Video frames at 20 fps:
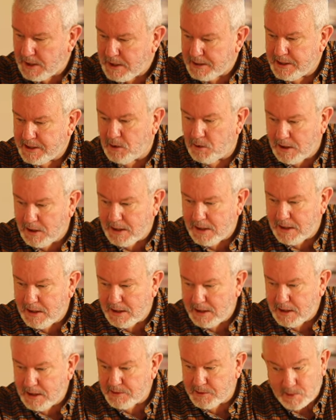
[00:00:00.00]
Now,
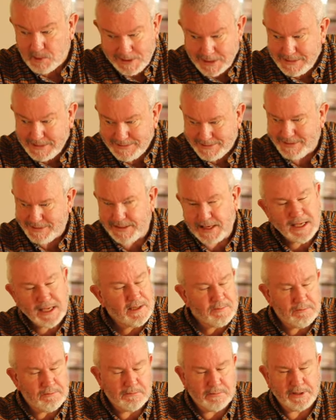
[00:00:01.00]
they were late to the
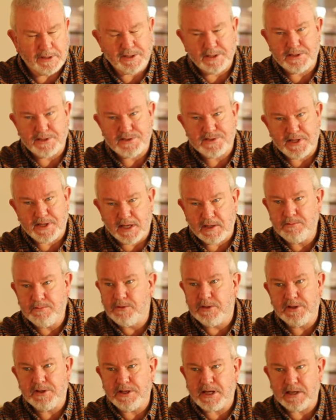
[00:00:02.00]
game because
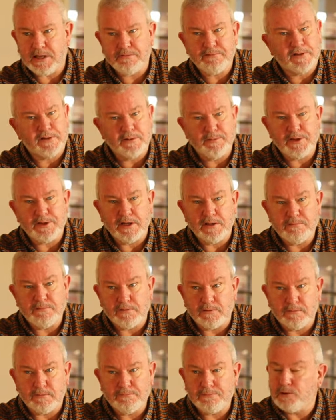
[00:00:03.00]
Edinburgh had had fire brigade
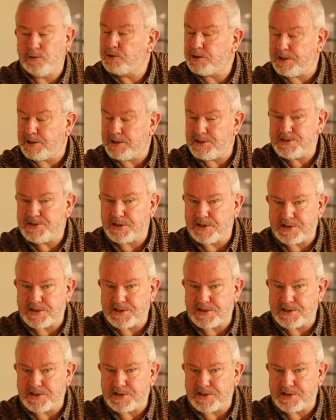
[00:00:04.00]
for 40 years at